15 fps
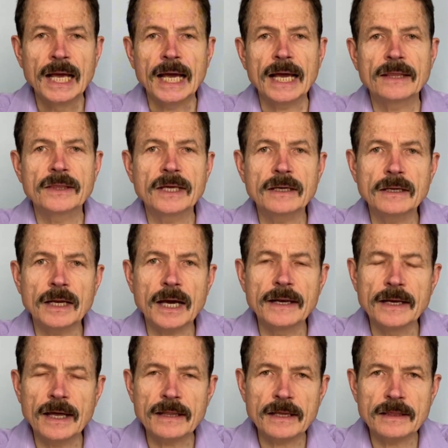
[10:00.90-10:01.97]
And then
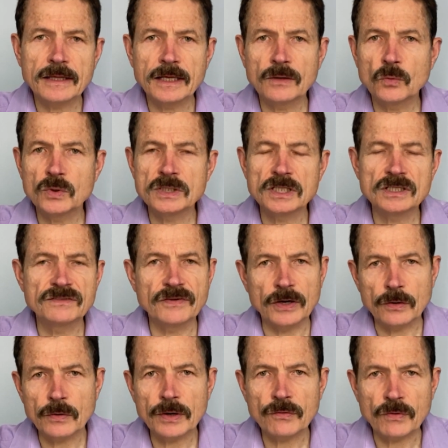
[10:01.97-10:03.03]
another thing which is
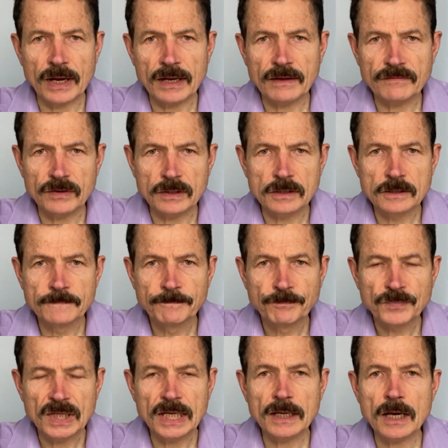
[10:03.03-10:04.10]
very relevant,
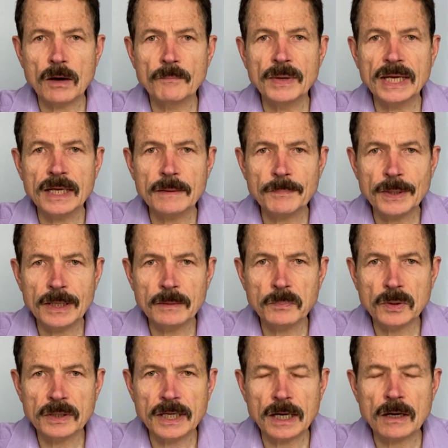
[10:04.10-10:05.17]
there are many
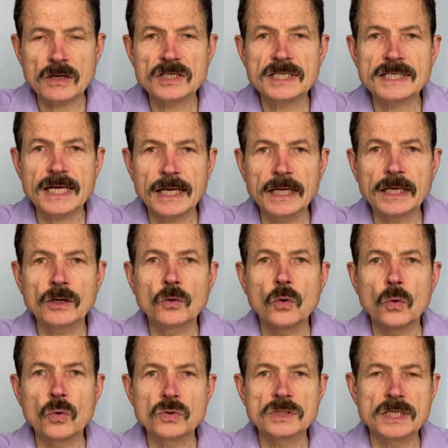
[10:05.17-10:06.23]
people that are selling
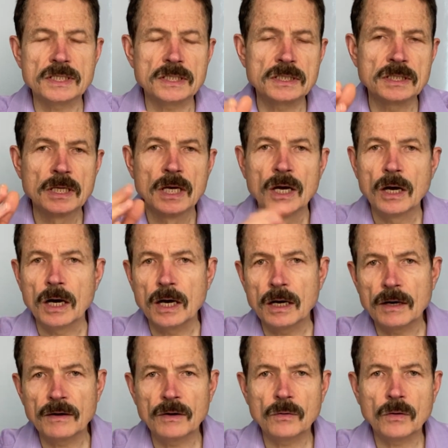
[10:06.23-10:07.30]
courses
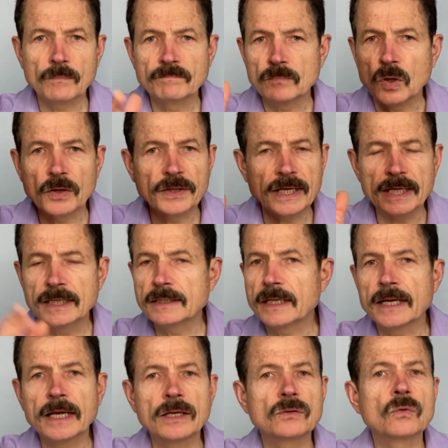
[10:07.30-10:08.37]
on the
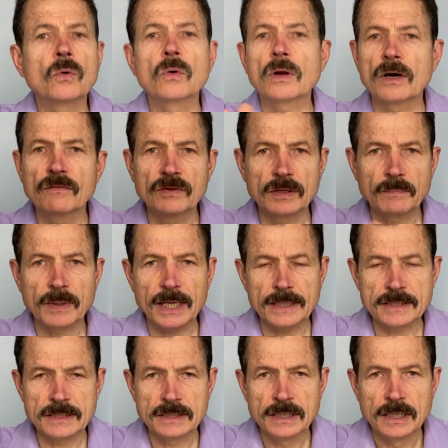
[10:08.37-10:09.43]
internet all over the
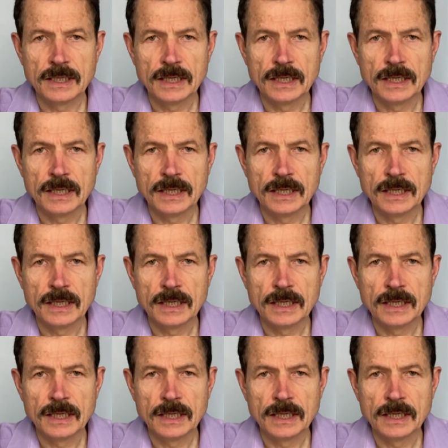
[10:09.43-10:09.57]
place.